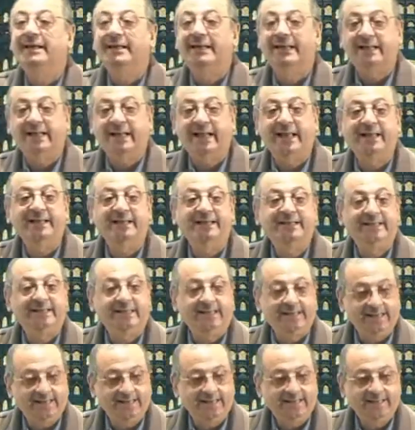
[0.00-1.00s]

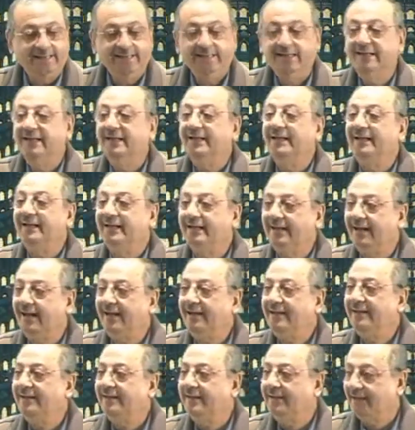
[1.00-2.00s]
Ilayhi,
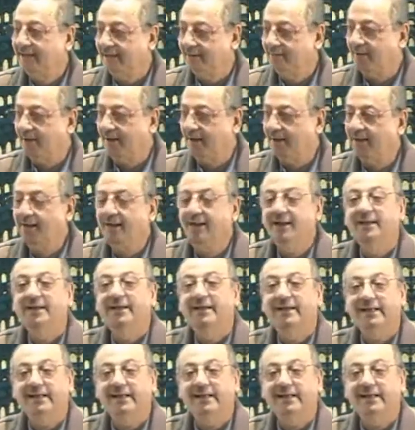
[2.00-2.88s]
ilayhima,